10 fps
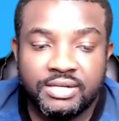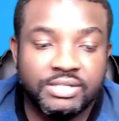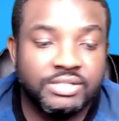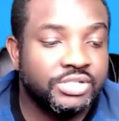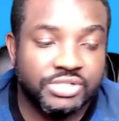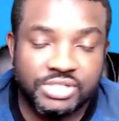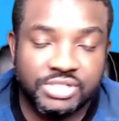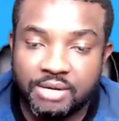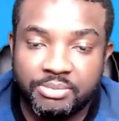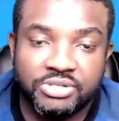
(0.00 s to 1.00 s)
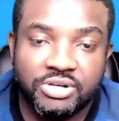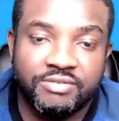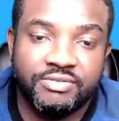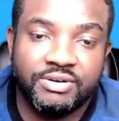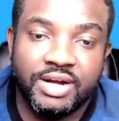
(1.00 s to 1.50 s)
just set up a
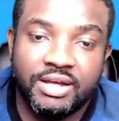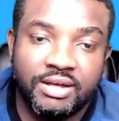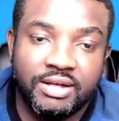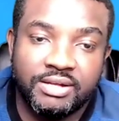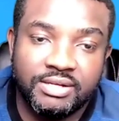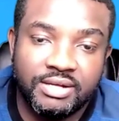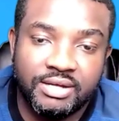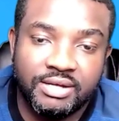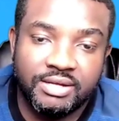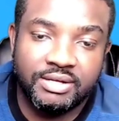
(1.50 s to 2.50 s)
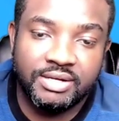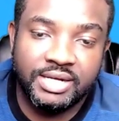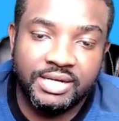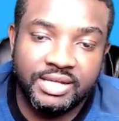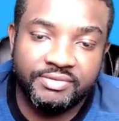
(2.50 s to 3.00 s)
server on
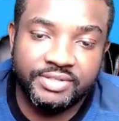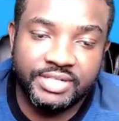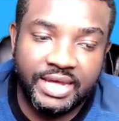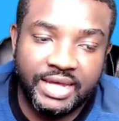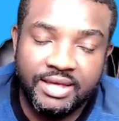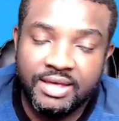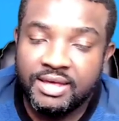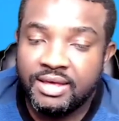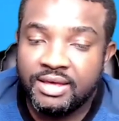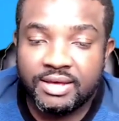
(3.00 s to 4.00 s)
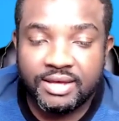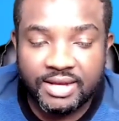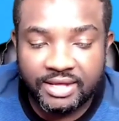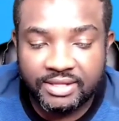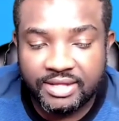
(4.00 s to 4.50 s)
any given day,
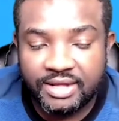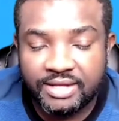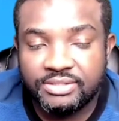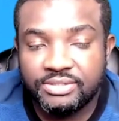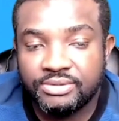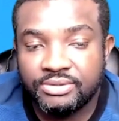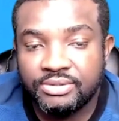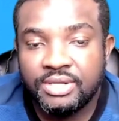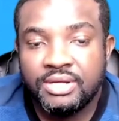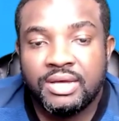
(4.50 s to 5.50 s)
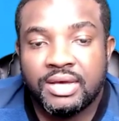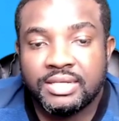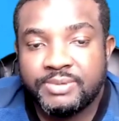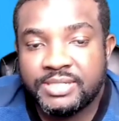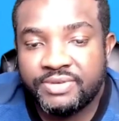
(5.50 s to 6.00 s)
connect that to a
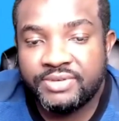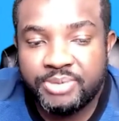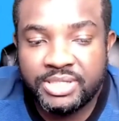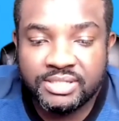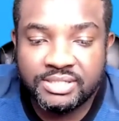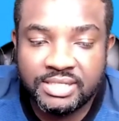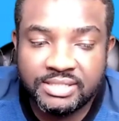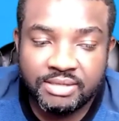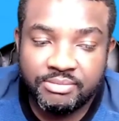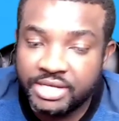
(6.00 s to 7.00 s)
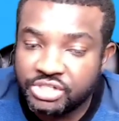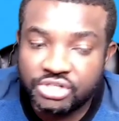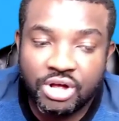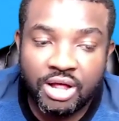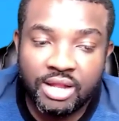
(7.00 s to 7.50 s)
specific piece of system,
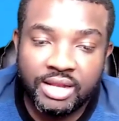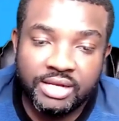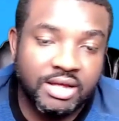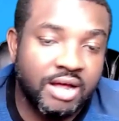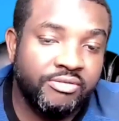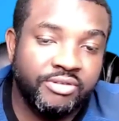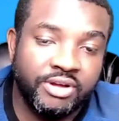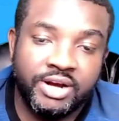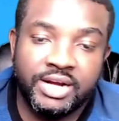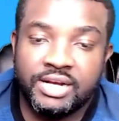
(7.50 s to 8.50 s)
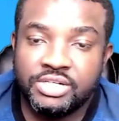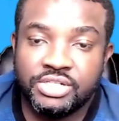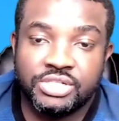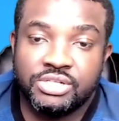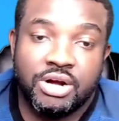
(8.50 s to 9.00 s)
install and configure it, and just
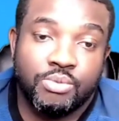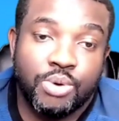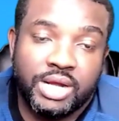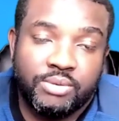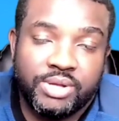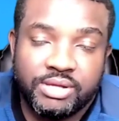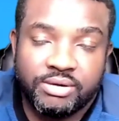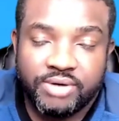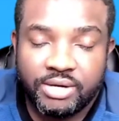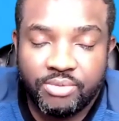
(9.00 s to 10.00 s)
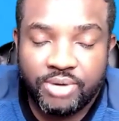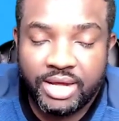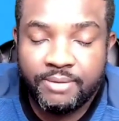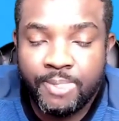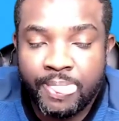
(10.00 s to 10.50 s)
start working with it right away.
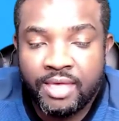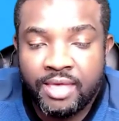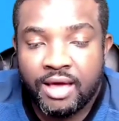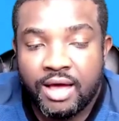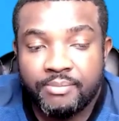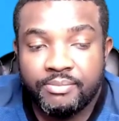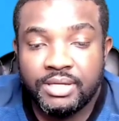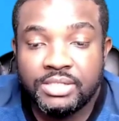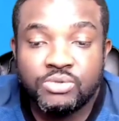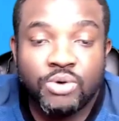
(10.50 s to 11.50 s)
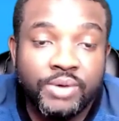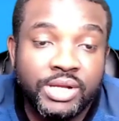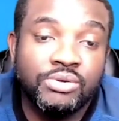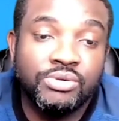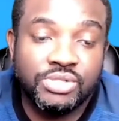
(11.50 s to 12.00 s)
It's what we
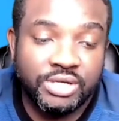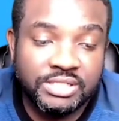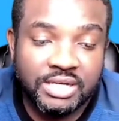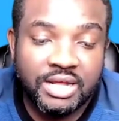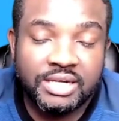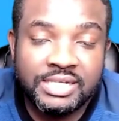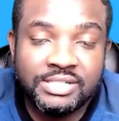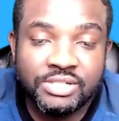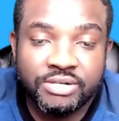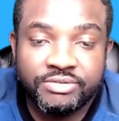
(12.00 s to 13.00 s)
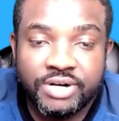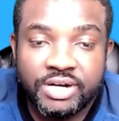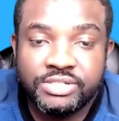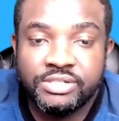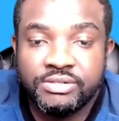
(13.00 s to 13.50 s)
do, so it's a lot easier for us
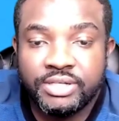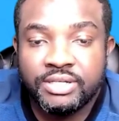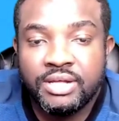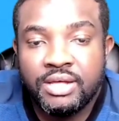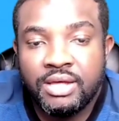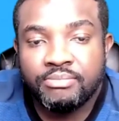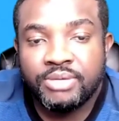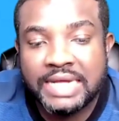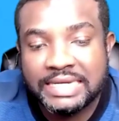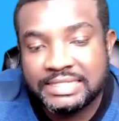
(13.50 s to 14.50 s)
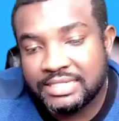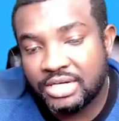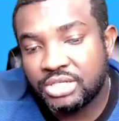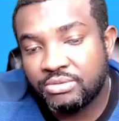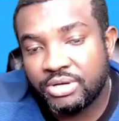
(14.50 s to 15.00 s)
to do it. But that's
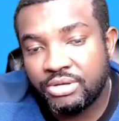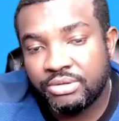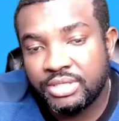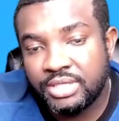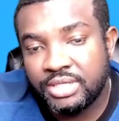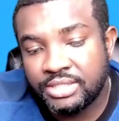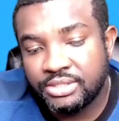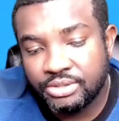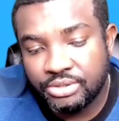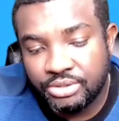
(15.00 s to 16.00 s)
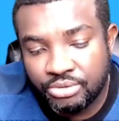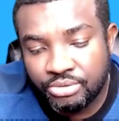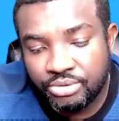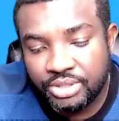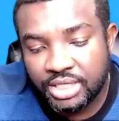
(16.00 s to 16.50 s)
essentially what you'll need to
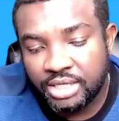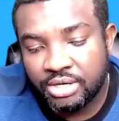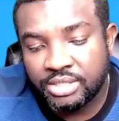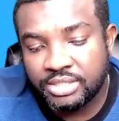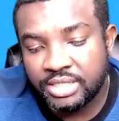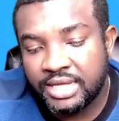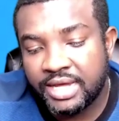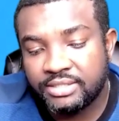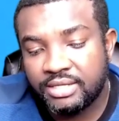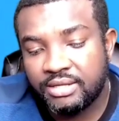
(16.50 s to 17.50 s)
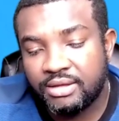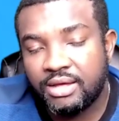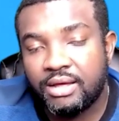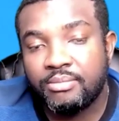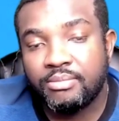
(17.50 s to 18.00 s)
do in order to get
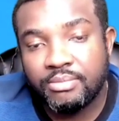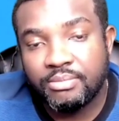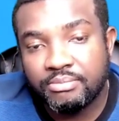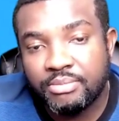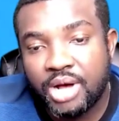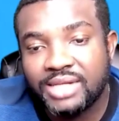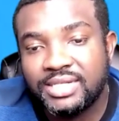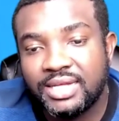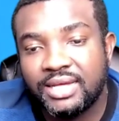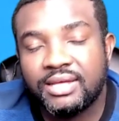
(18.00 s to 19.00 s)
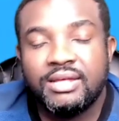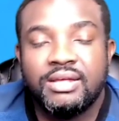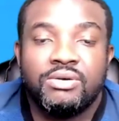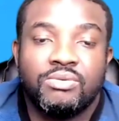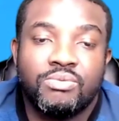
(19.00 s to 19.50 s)
Mautic
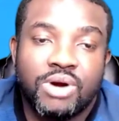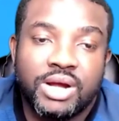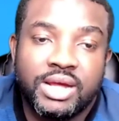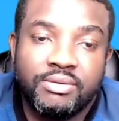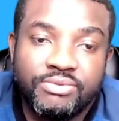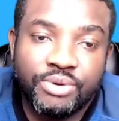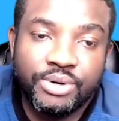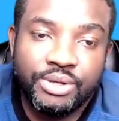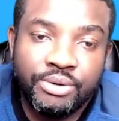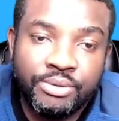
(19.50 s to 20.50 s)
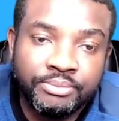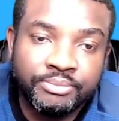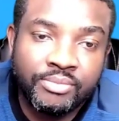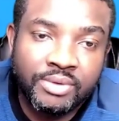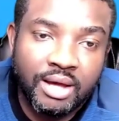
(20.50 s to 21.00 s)
working for you.
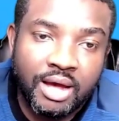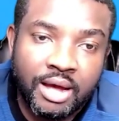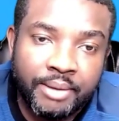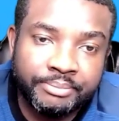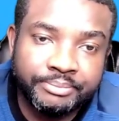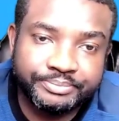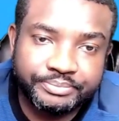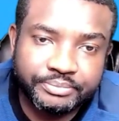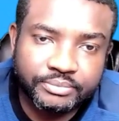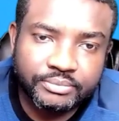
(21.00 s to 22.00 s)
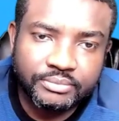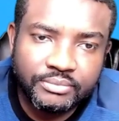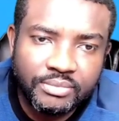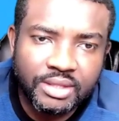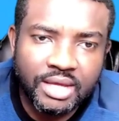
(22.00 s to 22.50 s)
Um,
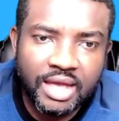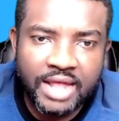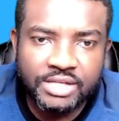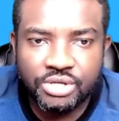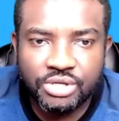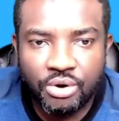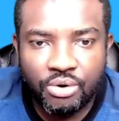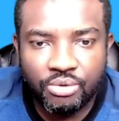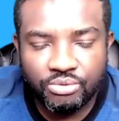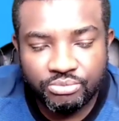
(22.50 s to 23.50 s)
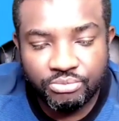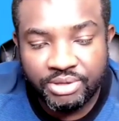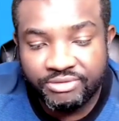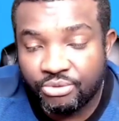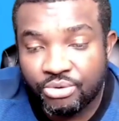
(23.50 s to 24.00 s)
and so
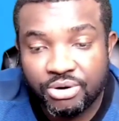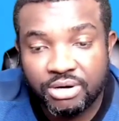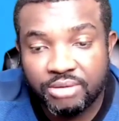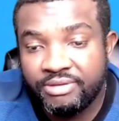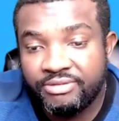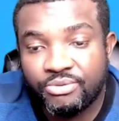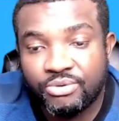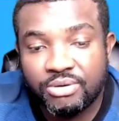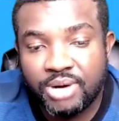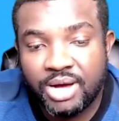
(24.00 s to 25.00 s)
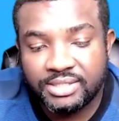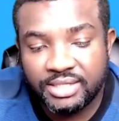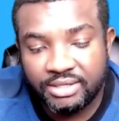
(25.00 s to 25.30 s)
before Mautic,